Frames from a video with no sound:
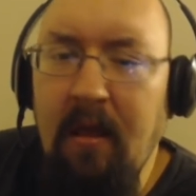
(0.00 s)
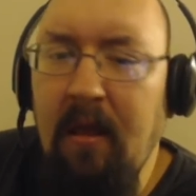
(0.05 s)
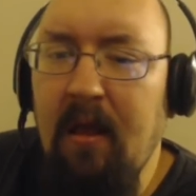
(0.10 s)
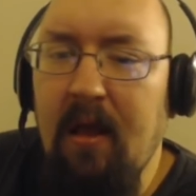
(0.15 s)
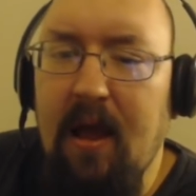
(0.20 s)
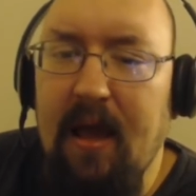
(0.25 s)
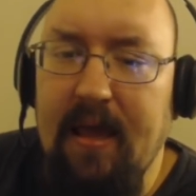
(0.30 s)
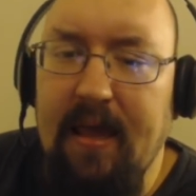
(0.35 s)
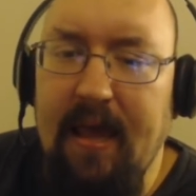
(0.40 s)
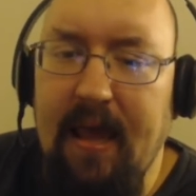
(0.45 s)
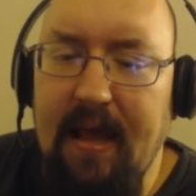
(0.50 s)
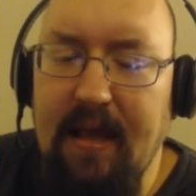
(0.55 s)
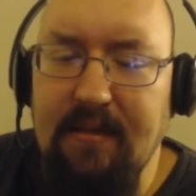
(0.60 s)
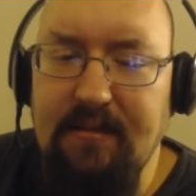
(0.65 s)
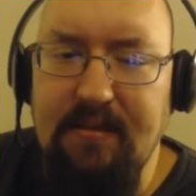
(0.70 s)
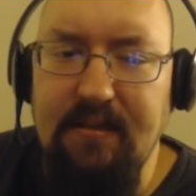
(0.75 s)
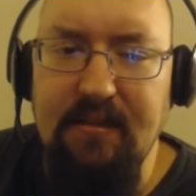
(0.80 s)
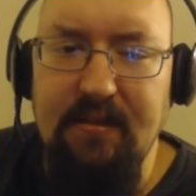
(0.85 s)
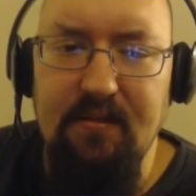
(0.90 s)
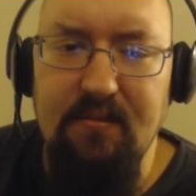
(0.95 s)
I hate
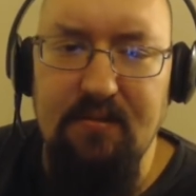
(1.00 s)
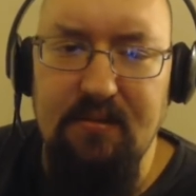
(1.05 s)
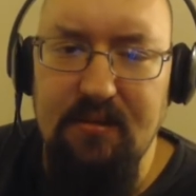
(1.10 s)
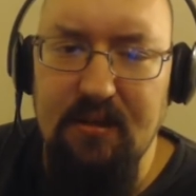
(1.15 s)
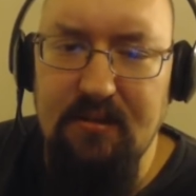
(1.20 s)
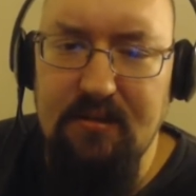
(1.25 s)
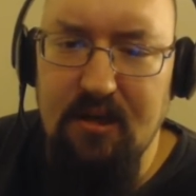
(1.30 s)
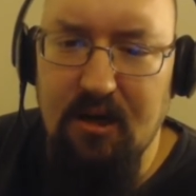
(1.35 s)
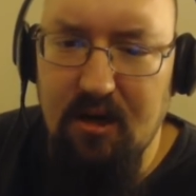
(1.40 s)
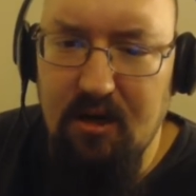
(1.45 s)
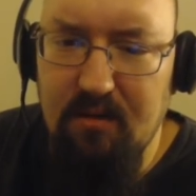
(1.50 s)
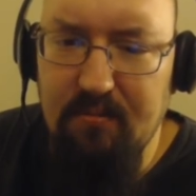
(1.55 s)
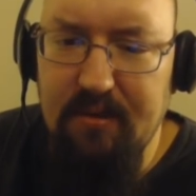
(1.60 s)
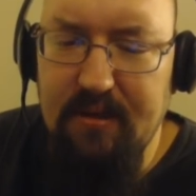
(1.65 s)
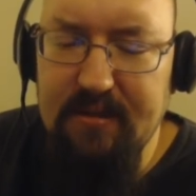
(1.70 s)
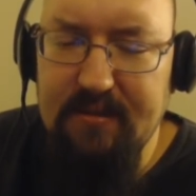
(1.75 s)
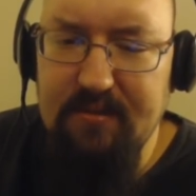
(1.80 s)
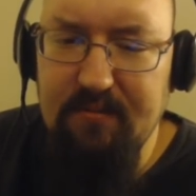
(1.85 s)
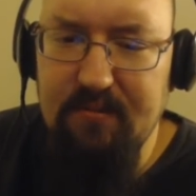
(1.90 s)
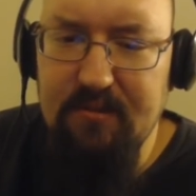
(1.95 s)
to use the term
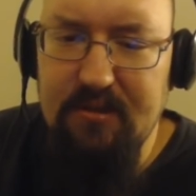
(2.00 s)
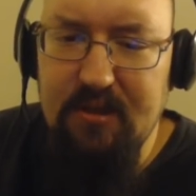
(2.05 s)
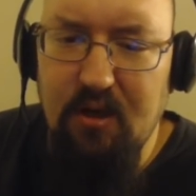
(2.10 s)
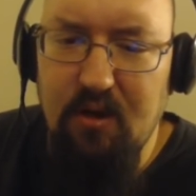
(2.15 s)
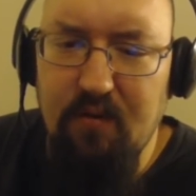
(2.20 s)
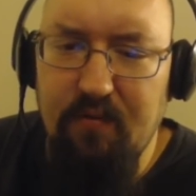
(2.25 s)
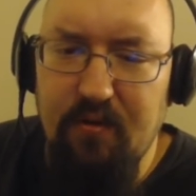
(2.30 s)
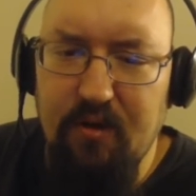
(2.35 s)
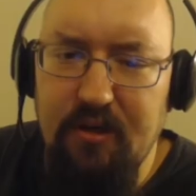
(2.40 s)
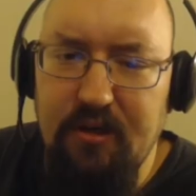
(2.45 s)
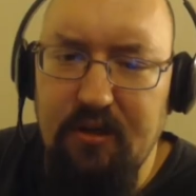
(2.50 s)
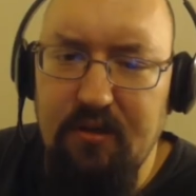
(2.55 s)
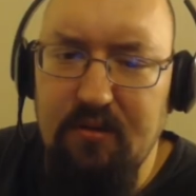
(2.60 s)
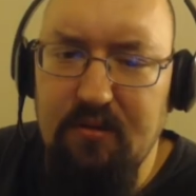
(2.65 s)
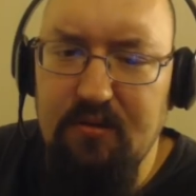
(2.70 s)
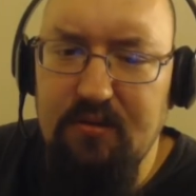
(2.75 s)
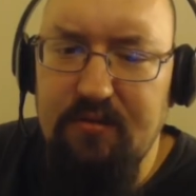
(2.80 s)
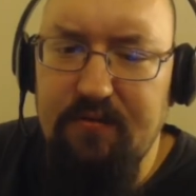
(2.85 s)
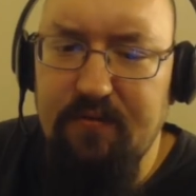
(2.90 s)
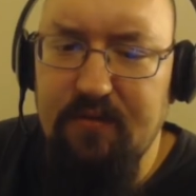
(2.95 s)
because it was
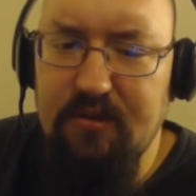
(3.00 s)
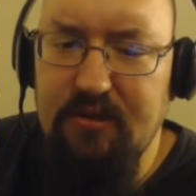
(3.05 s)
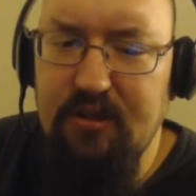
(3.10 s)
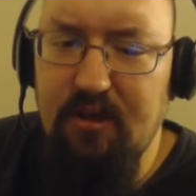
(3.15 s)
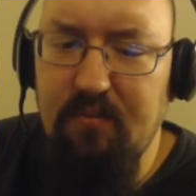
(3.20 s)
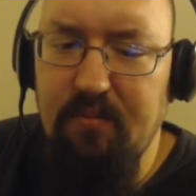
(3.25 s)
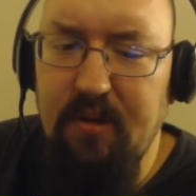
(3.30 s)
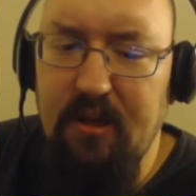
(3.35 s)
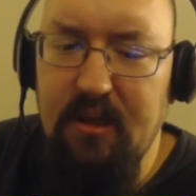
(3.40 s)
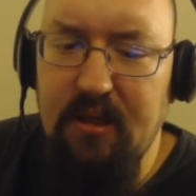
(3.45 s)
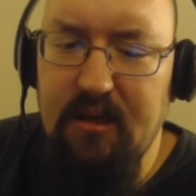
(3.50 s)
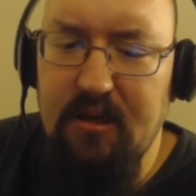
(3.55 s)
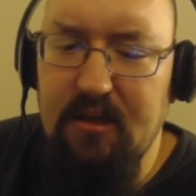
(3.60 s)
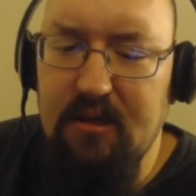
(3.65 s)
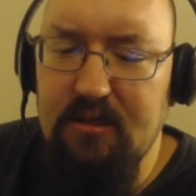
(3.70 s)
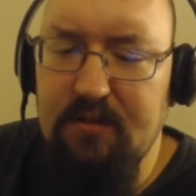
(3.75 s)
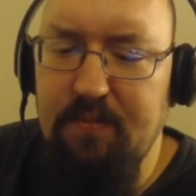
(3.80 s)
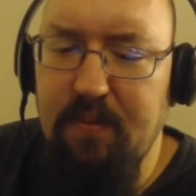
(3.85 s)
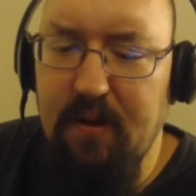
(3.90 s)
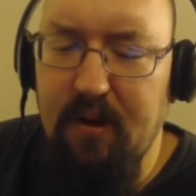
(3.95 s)
overused for so many
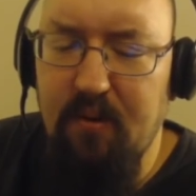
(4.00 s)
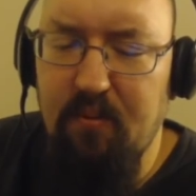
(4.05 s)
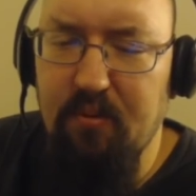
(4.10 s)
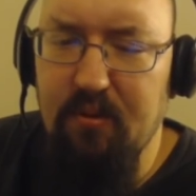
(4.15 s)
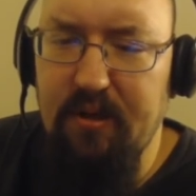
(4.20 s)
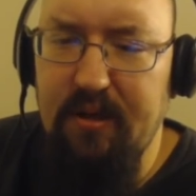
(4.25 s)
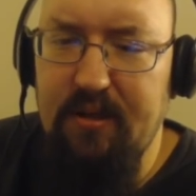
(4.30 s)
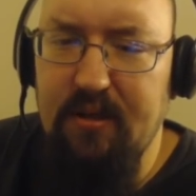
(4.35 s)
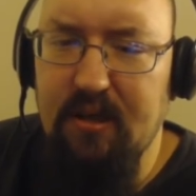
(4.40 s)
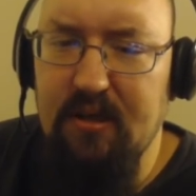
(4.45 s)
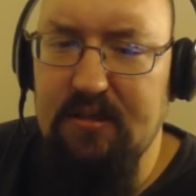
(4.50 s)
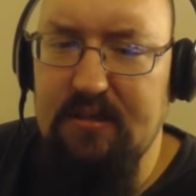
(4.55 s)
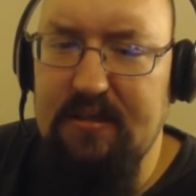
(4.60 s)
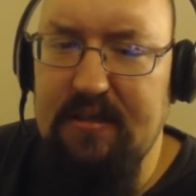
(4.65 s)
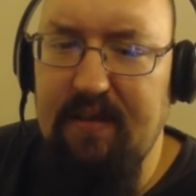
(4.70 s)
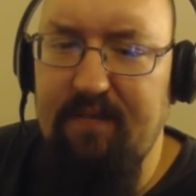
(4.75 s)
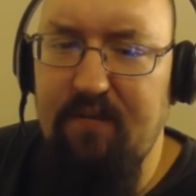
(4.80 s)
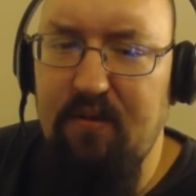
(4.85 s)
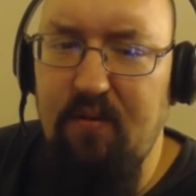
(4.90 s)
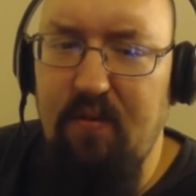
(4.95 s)
years, but it really does
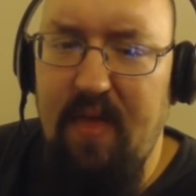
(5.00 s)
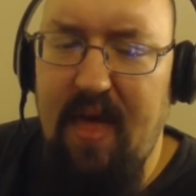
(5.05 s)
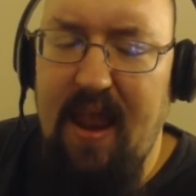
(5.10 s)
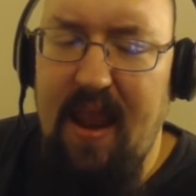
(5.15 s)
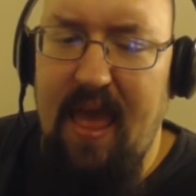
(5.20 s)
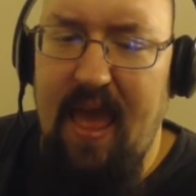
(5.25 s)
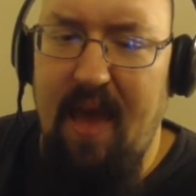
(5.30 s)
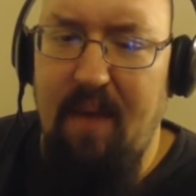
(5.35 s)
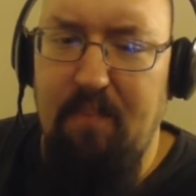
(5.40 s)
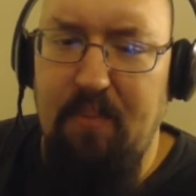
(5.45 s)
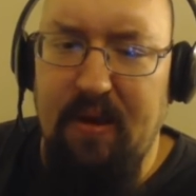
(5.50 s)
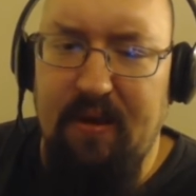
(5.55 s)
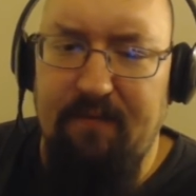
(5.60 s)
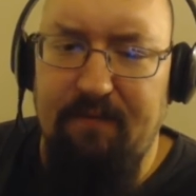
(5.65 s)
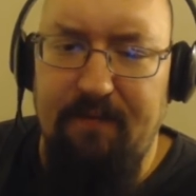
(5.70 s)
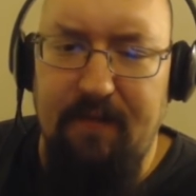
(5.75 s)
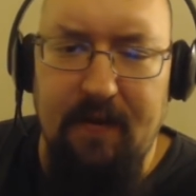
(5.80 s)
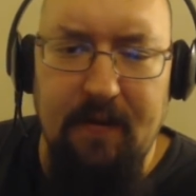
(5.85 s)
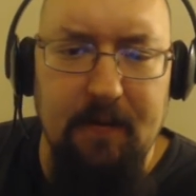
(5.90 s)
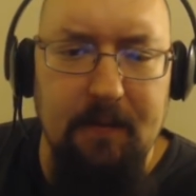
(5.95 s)
give you that epic
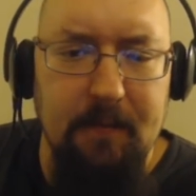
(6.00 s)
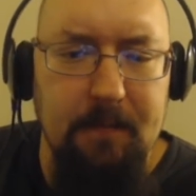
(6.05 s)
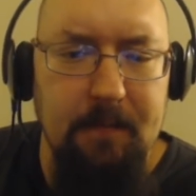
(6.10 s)
feel.